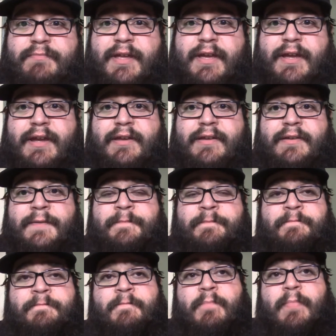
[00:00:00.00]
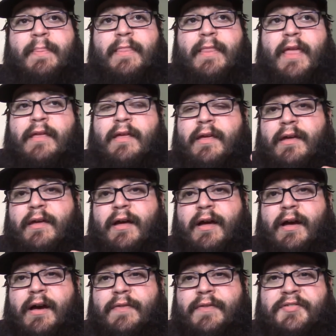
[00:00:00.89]
day.
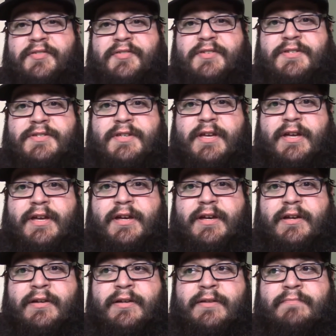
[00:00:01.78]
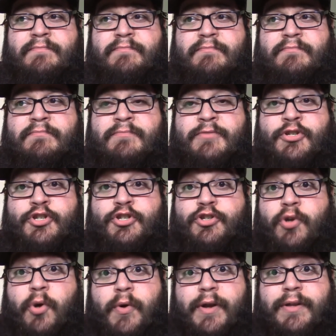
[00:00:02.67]
This is
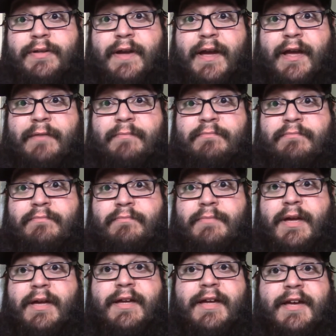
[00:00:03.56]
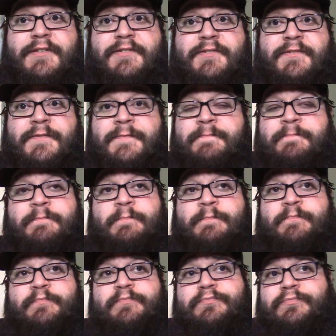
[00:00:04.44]
story time, I guess.
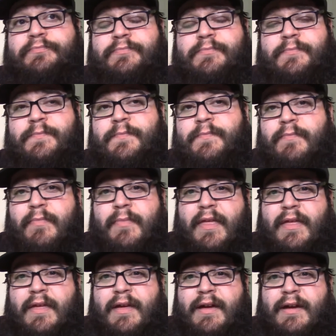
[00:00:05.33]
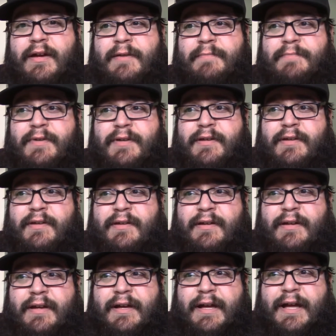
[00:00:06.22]
Um,
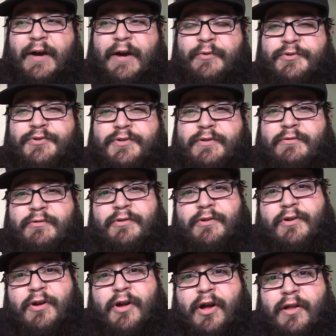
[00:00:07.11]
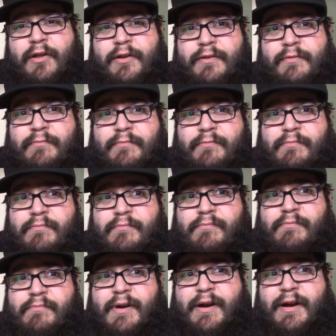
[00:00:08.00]
I was gonna call it
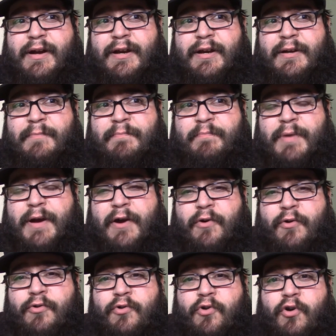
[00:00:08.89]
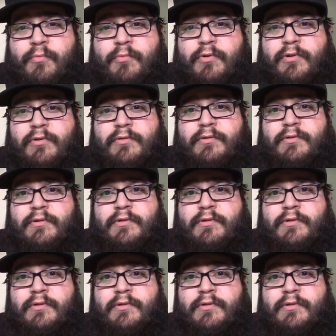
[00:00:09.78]
my paranormal